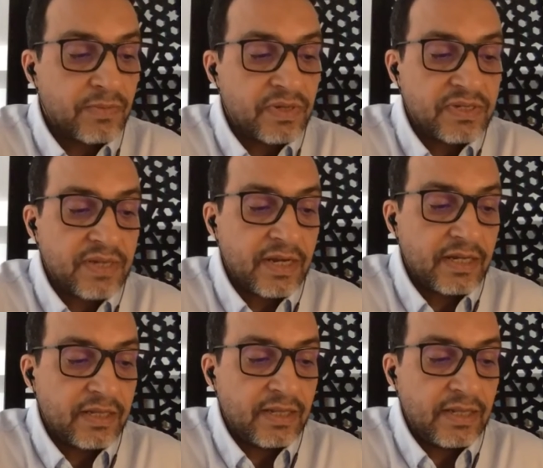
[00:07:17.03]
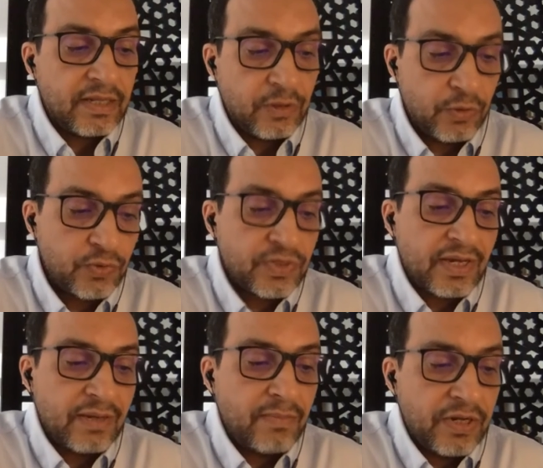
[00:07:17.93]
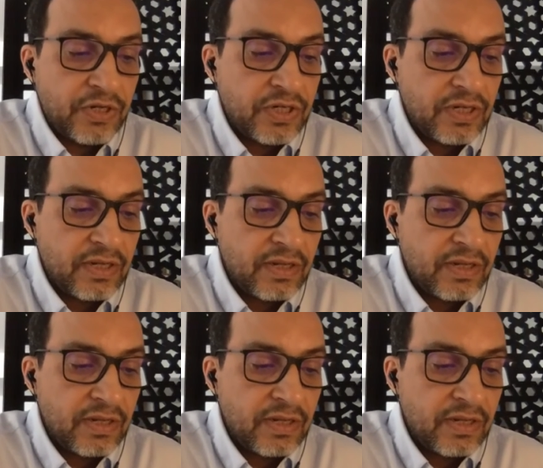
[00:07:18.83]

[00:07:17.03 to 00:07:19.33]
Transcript: beside those I mentioned